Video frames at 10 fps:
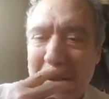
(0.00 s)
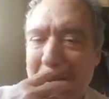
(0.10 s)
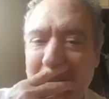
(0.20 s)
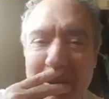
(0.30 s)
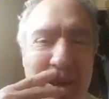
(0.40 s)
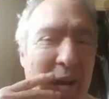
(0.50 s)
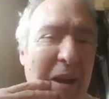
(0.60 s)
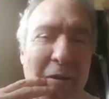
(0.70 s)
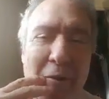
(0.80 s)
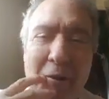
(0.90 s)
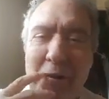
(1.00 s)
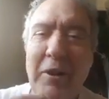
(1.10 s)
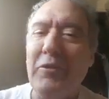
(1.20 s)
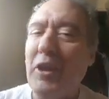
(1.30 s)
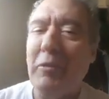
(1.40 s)
I have a hard
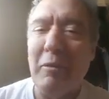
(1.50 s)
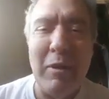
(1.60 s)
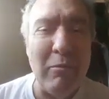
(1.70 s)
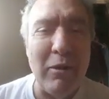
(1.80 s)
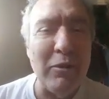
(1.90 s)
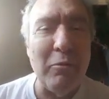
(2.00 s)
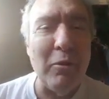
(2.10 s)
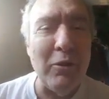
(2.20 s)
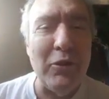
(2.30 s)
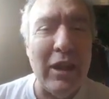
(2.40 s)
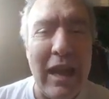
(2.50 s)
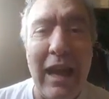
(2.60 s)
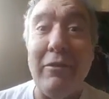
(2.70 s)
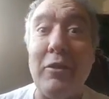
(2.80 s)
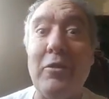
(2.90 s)
enough time remembering the words I
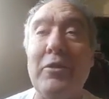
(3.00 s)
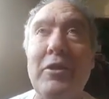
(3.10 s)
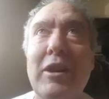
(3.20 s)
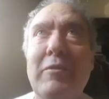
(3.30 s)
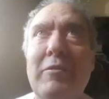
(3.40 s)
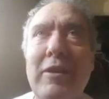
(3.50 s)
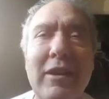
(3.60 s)
have heard of.